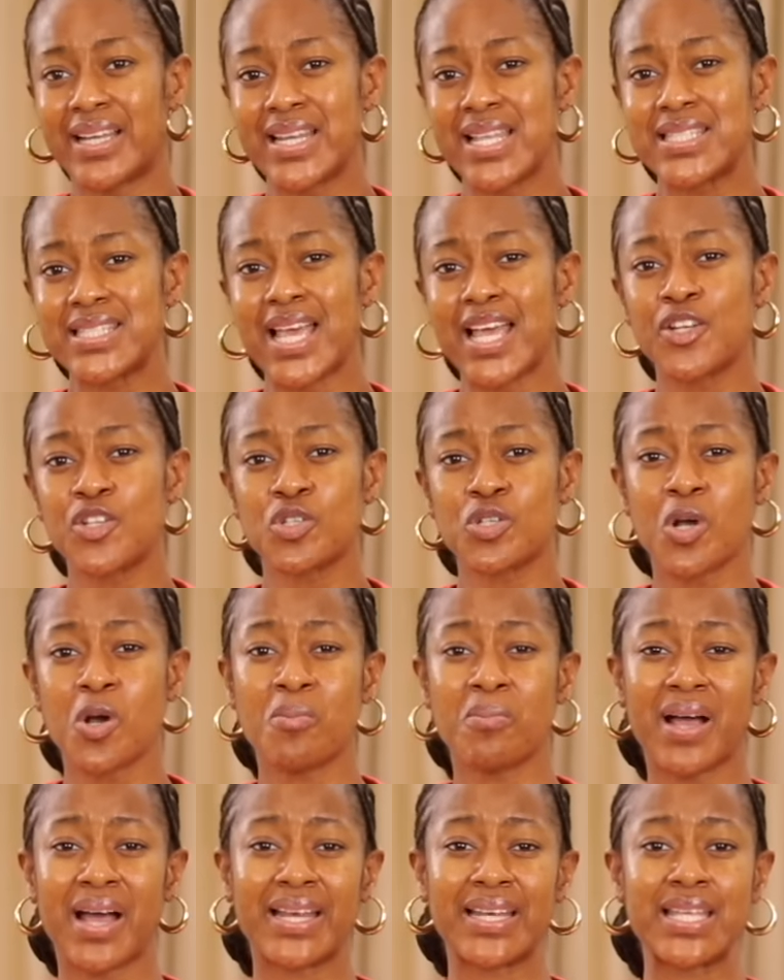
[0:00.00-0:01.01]
intentional
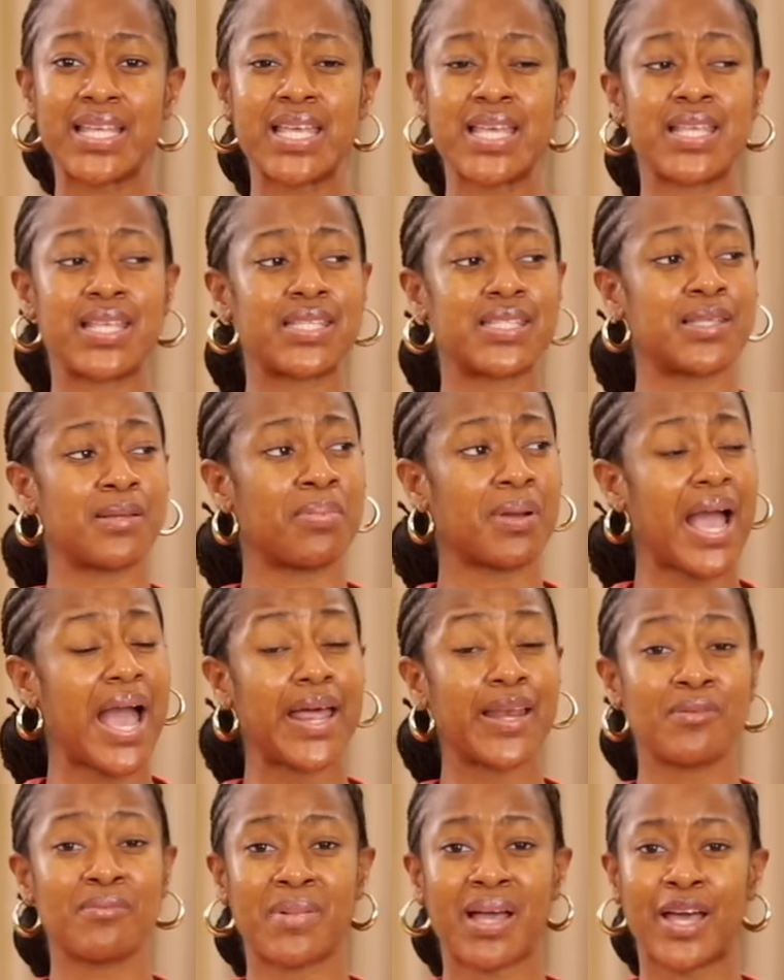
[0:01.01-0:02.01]
man is the kind
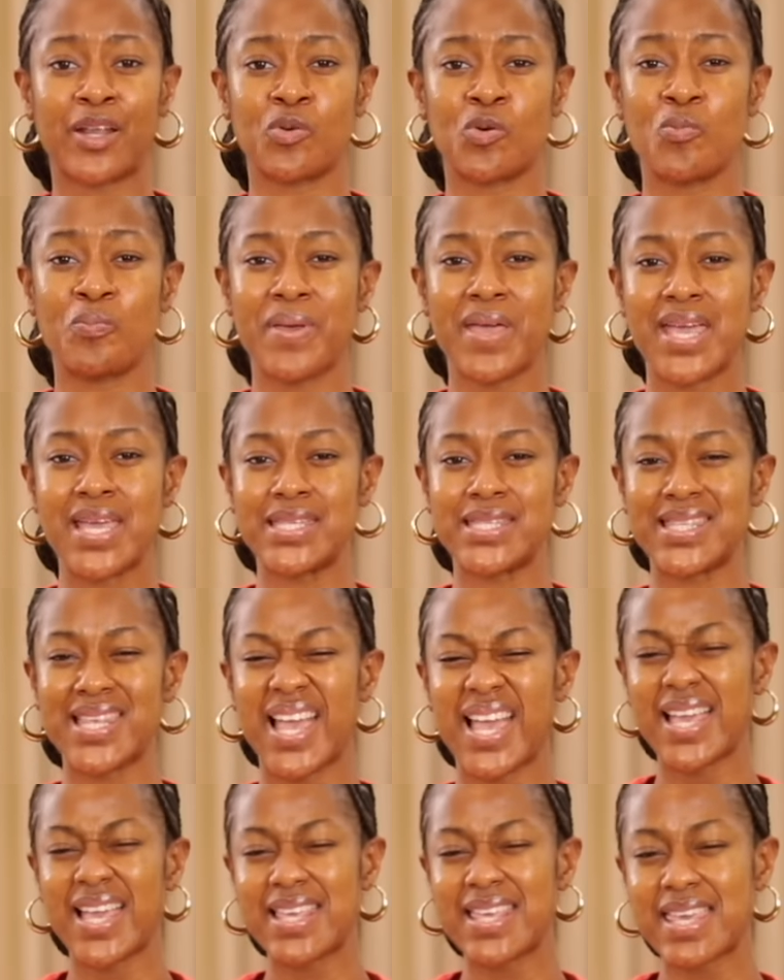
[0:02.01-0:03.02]
of man who pays
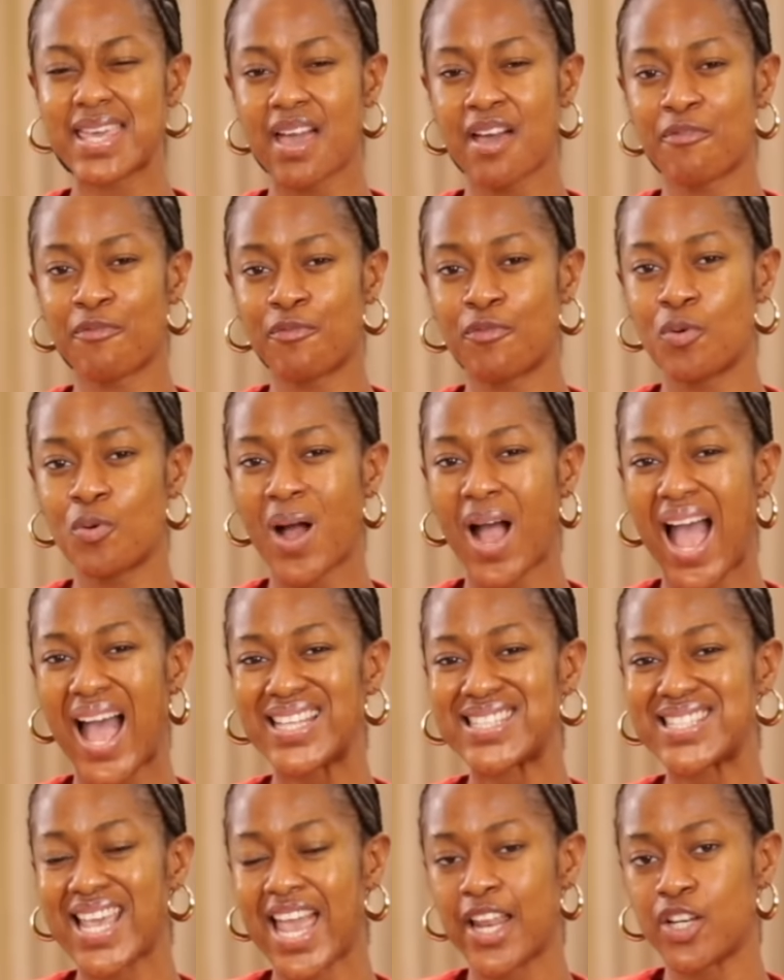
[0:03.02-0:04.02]
careful
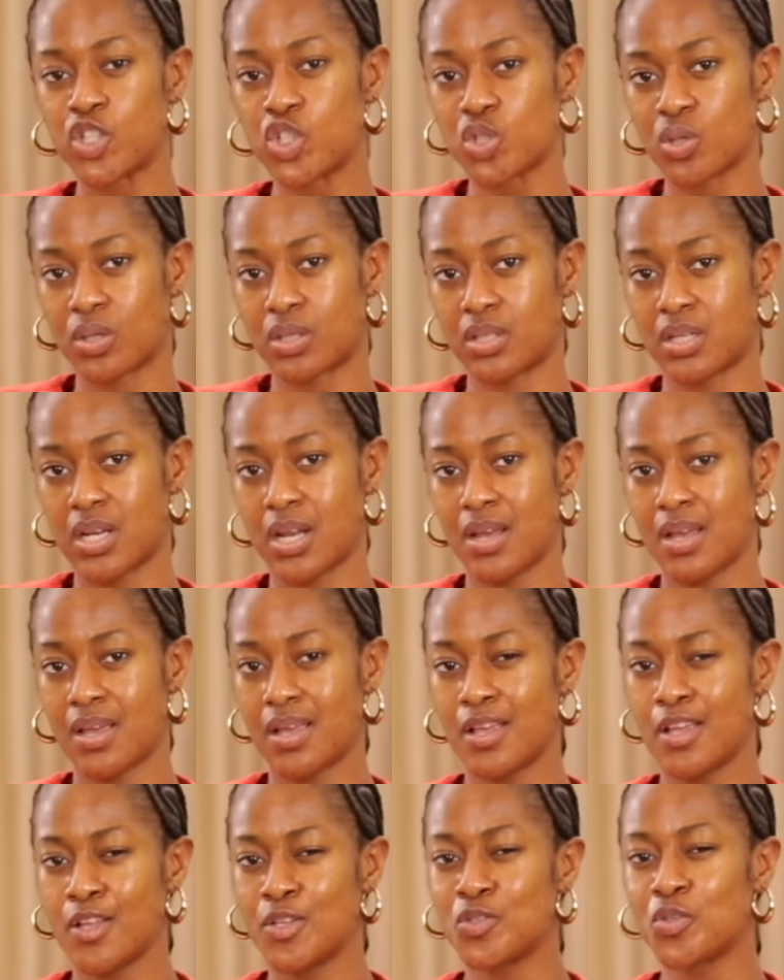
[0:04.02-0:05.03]
attention
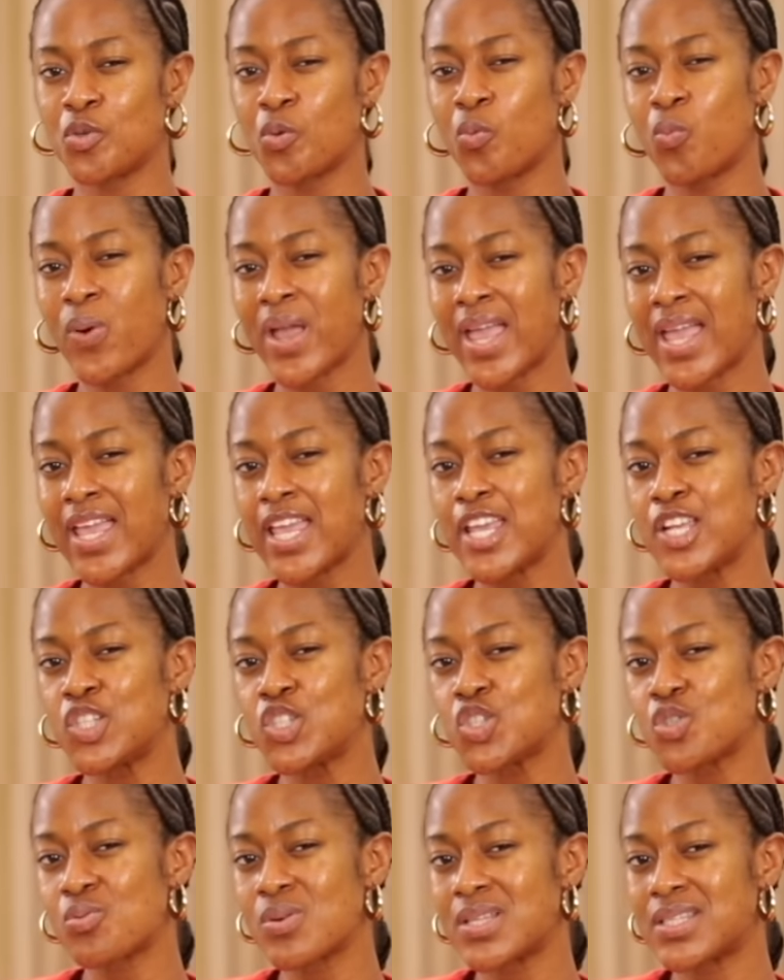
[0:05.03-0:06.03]
to the way he
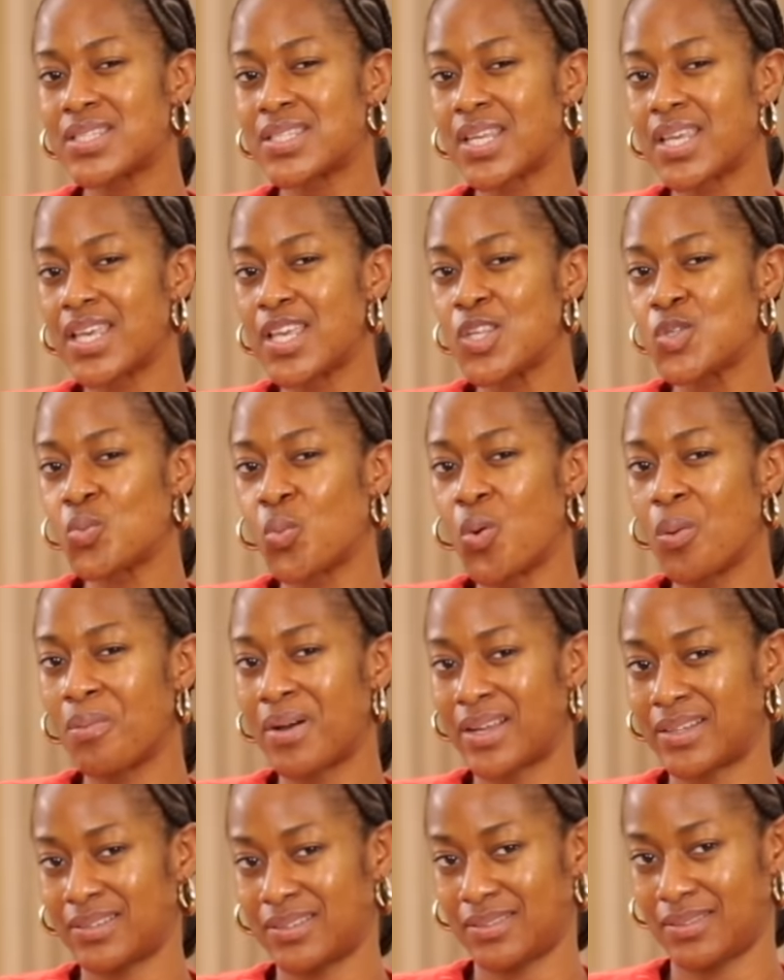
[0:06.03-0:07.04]
treats his
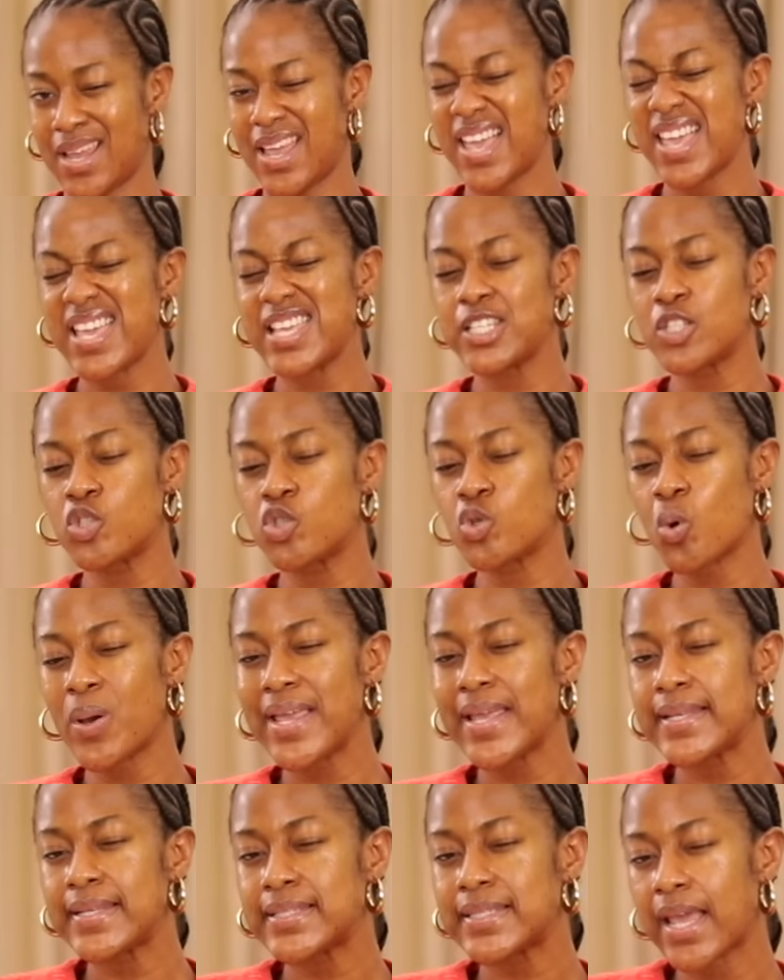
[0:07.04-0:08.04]
woman. He's so
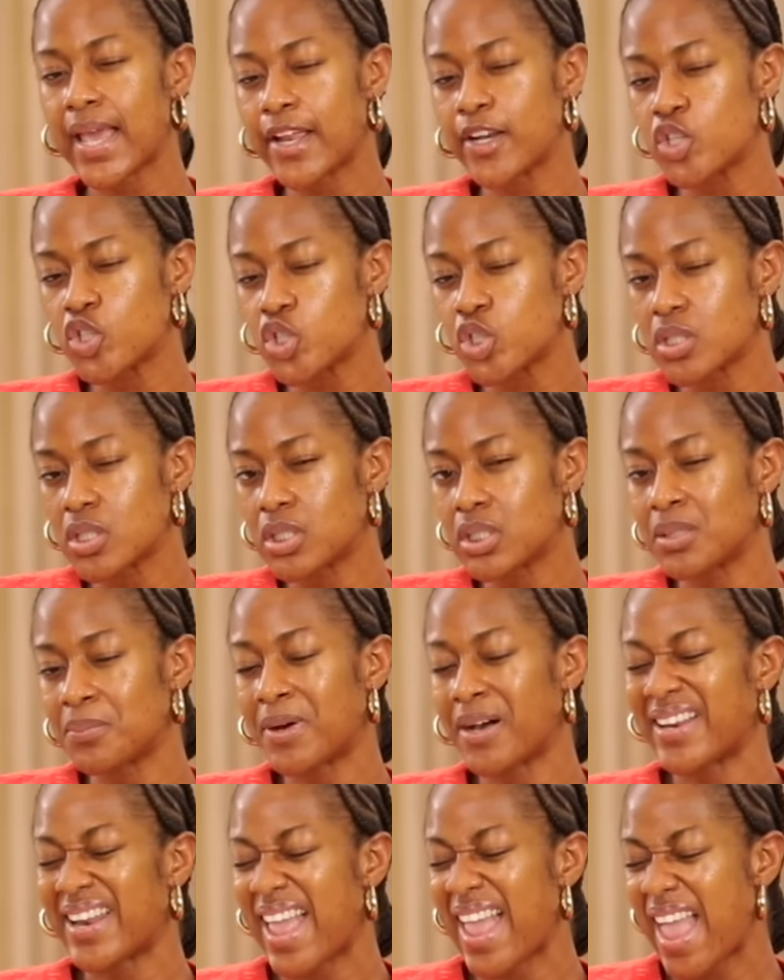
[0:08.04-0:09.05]
intentional
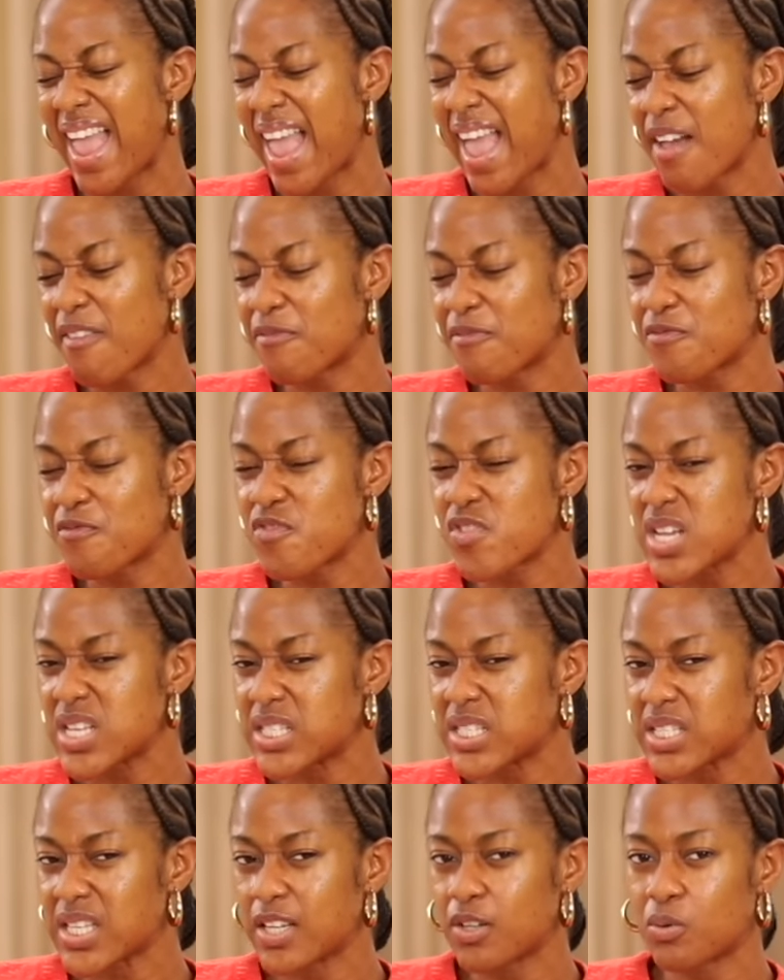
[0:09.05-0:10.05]
about every
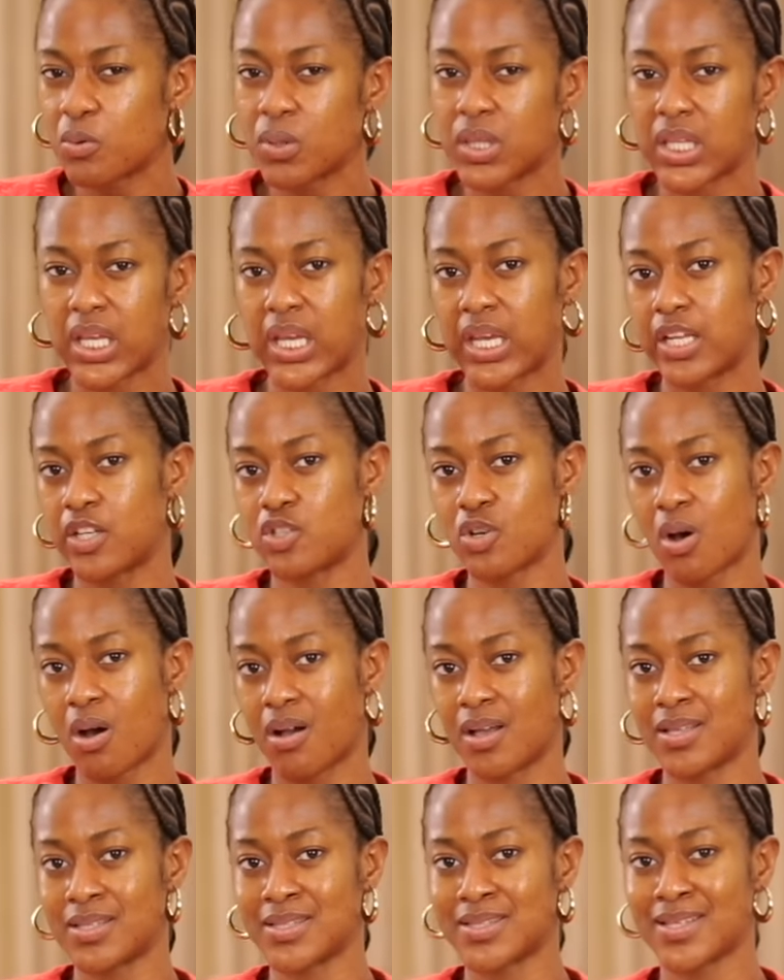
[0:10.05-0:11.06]
single thing he
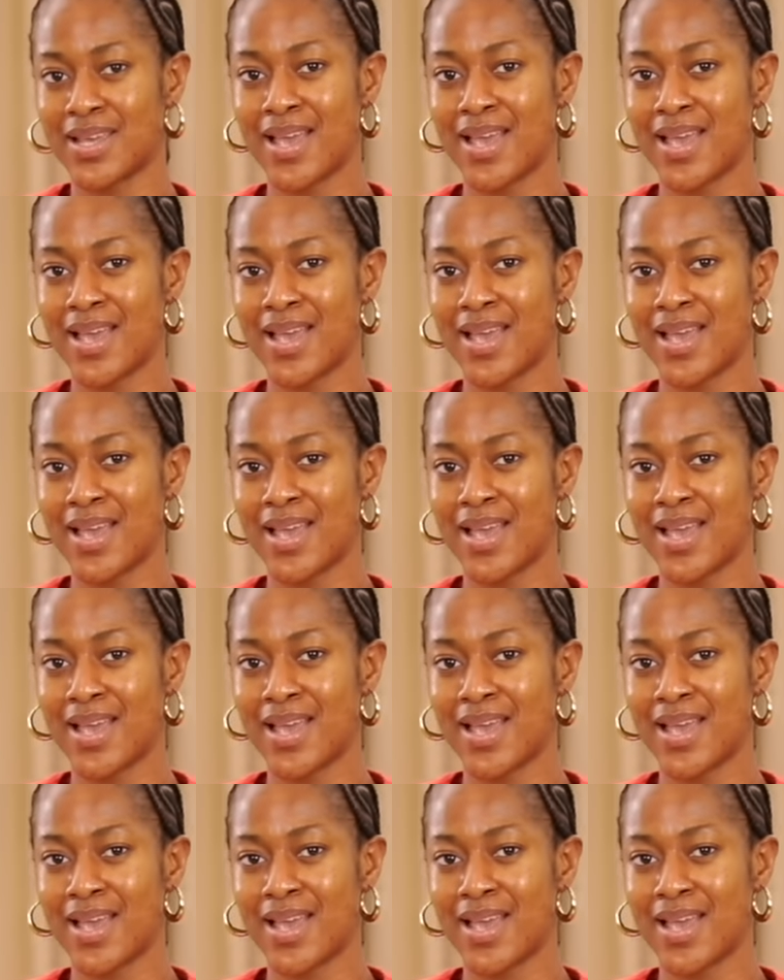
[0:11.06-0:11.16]
does.